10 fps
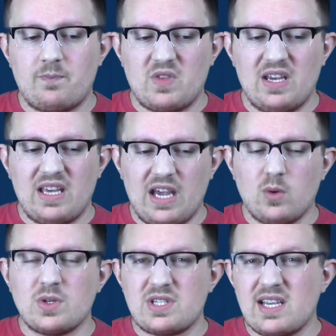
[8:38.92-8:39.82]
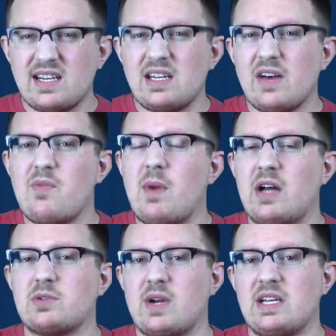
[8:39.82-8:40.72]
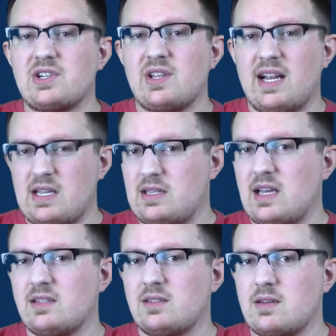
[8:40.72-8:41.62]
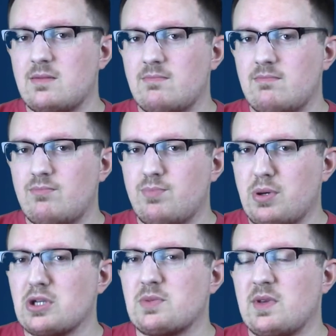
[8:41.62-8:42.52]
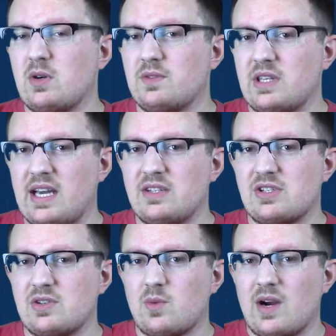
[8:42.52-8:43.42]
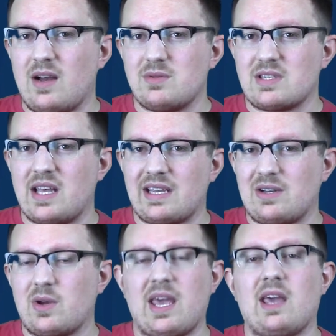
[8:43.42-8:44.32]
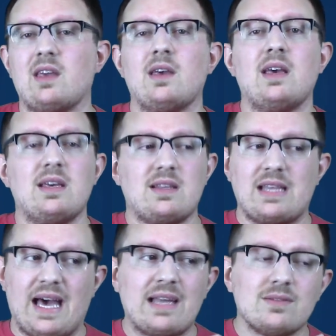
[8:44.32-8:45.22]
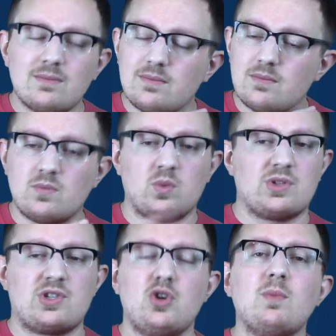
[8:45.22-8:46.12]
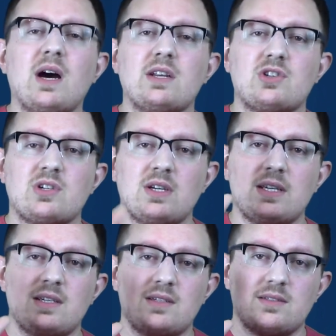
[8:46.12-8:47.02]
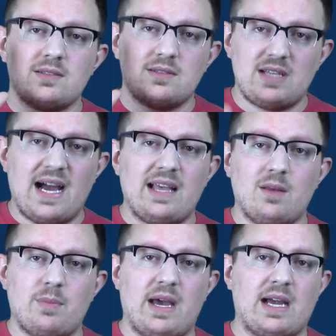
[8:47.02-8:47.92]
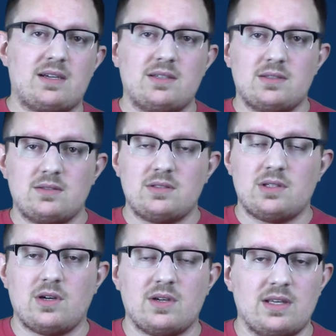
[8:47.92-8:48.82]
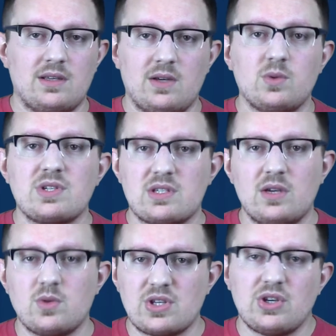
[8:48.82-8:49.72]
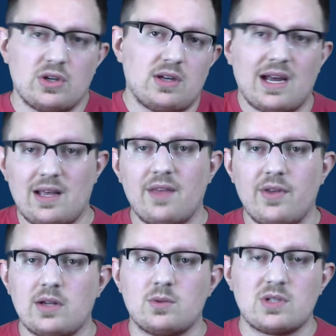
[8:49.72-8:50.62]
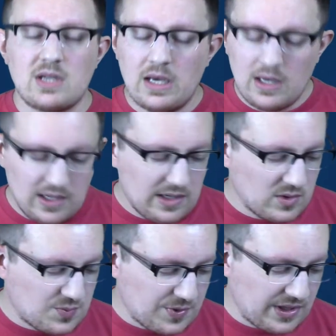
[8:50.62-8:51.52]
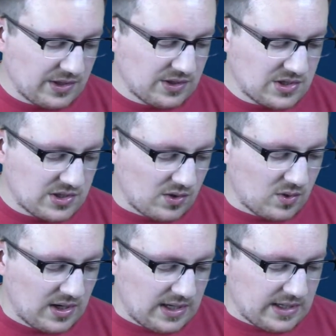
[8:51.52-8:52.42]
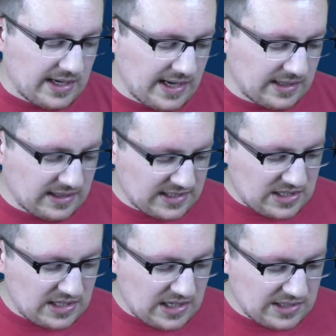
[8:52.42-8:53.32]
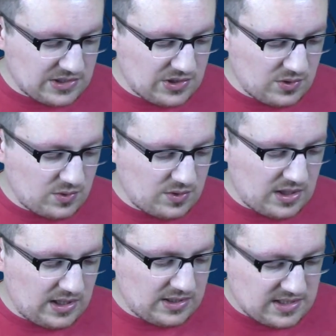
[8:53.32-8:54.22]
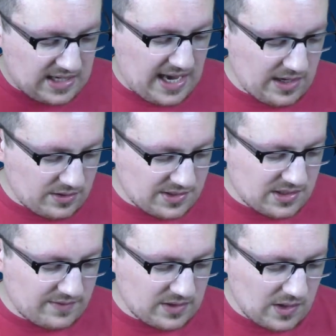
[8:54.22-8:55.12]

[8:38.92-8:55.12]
it was in enough moderation that it didn't push me over the edge to where I was like, okay, that was too much. Dial it back. You know, it was good. I thought it was pretty good. So let's get on to the scales of it